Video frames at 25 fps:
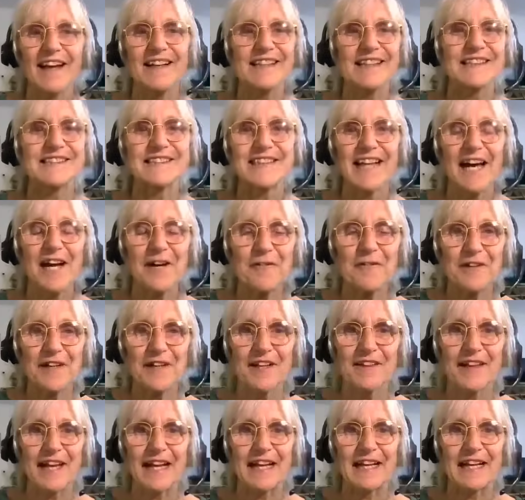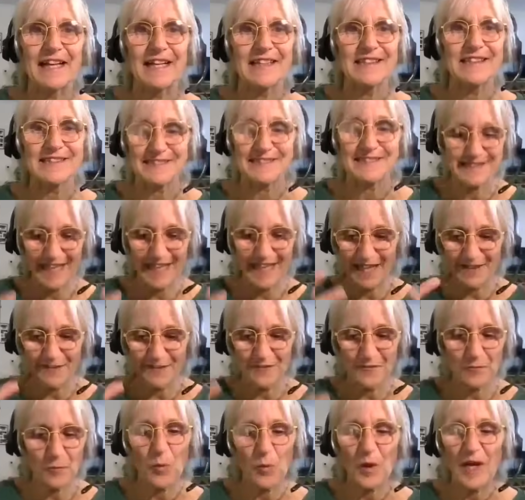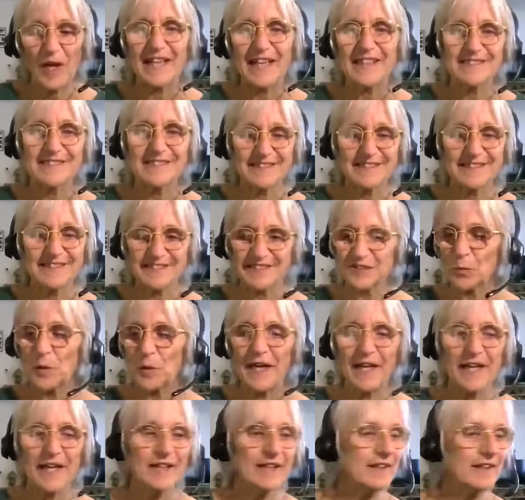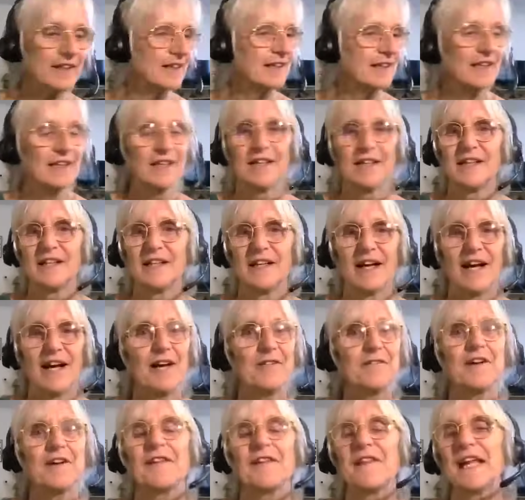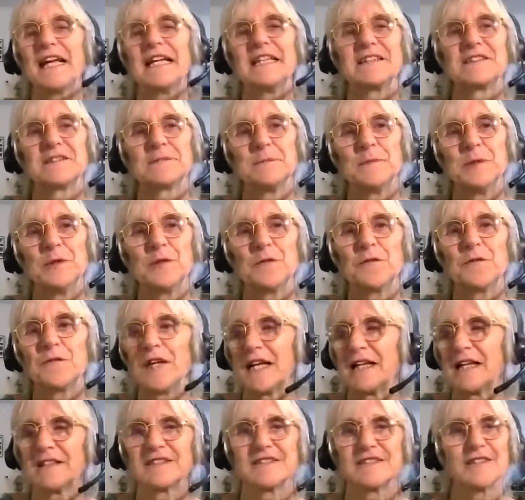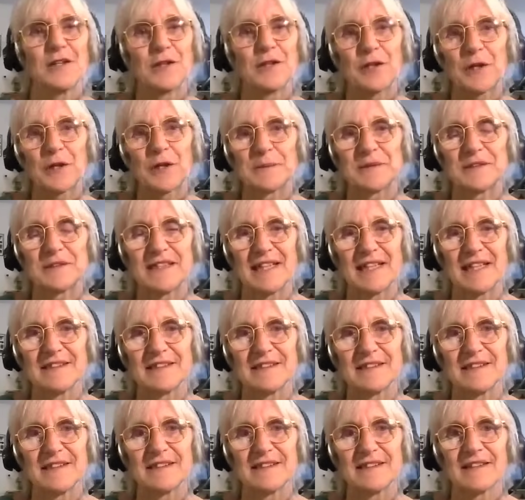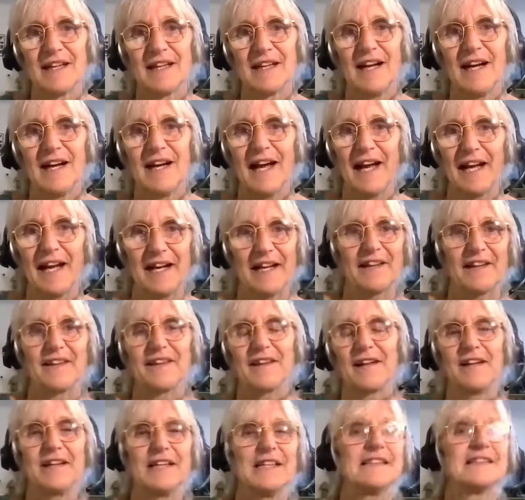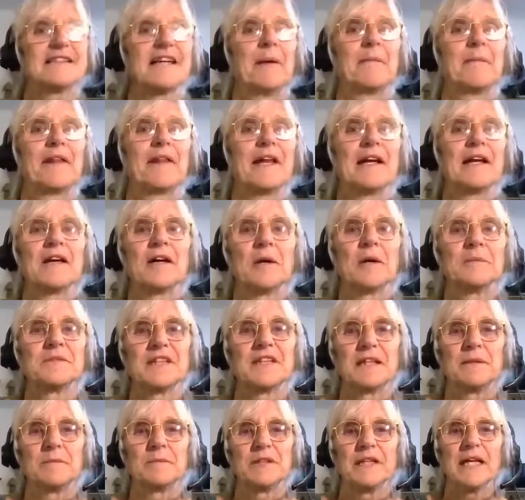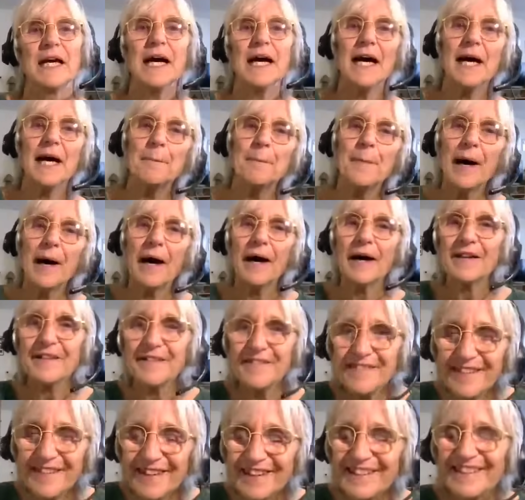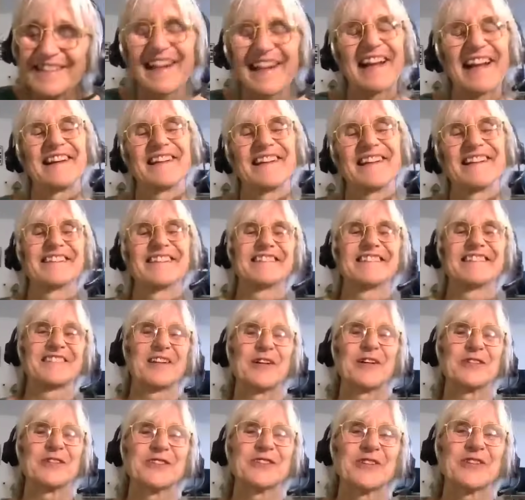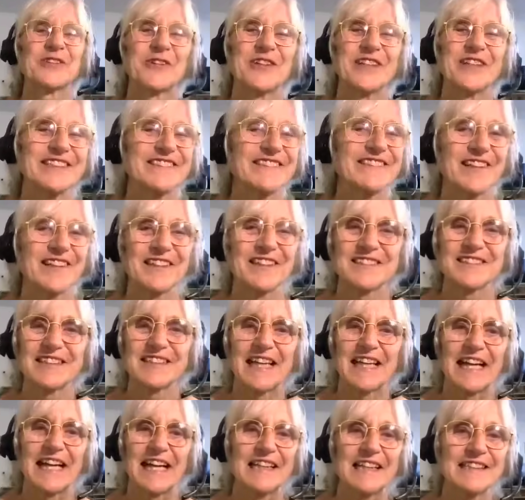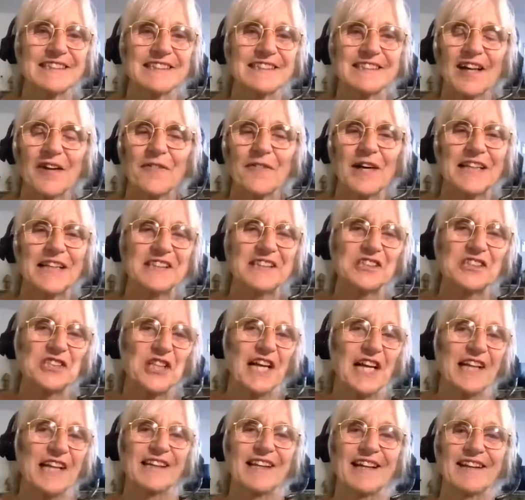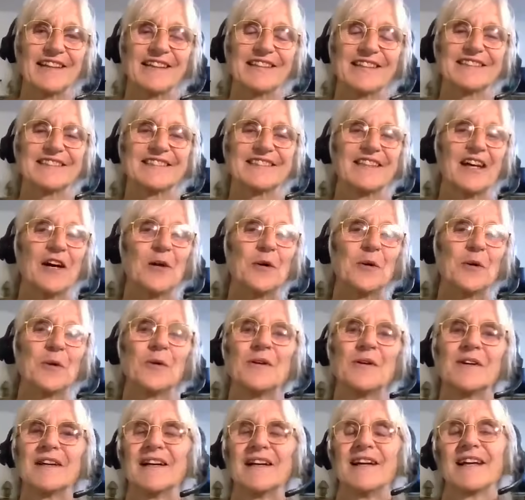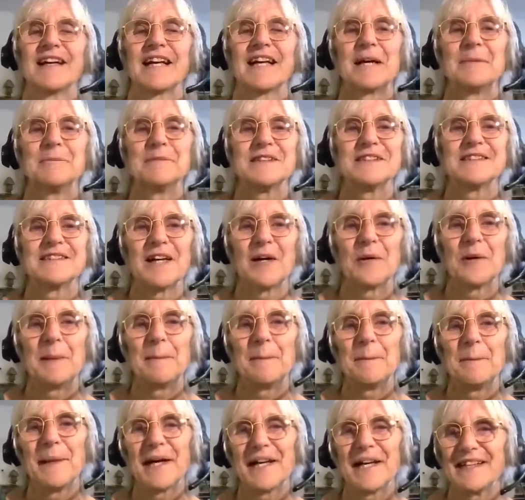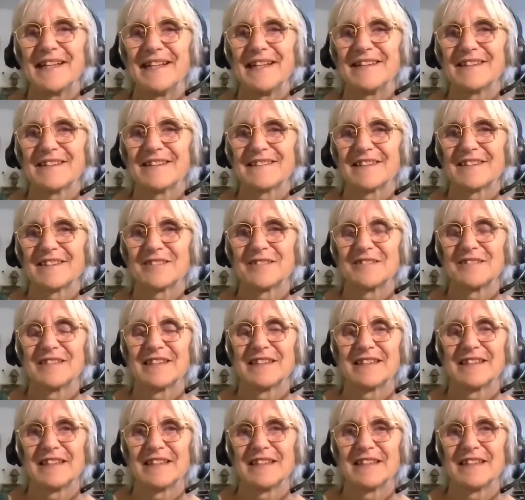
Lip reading: it's everything. It's that phase. It's the way that everything is moving, circumstances. And then suddenly something comes in. Yeah, but, and then the whole story starts again. It's so energetic. It's so, can be so embodied though.